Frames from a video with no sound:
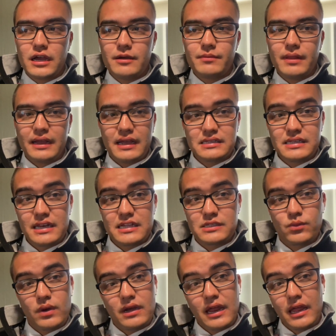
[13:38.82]
Like I said, it's
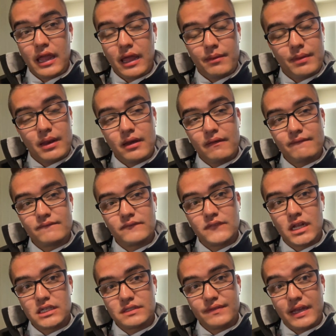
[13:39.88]
1 a.m. in
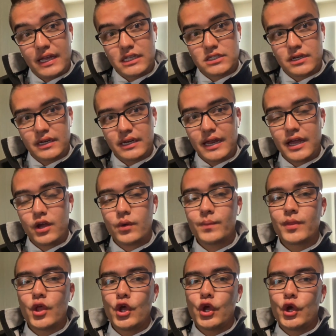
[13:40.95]
Las Vegas right now.
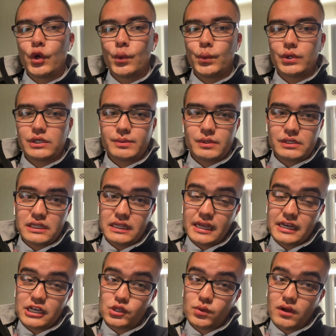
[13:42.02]
We're supposed to
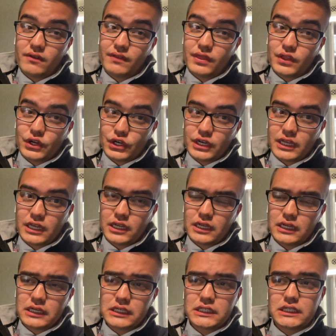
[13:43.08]
land at
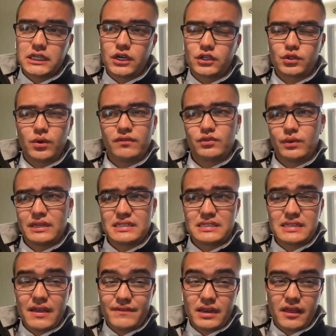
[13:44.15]
12:30,
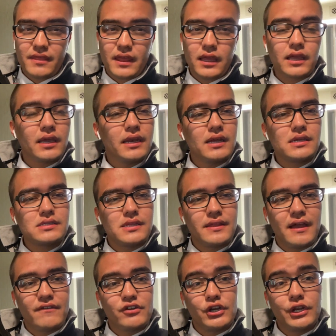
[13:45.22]
12:27, I think it is, in the
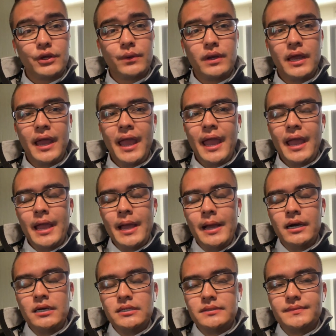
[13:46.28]
afternoon.
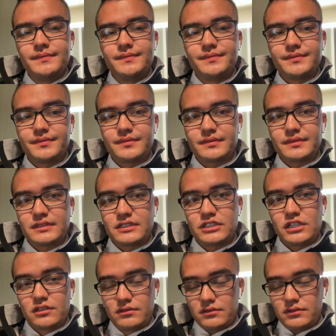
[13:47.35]
Into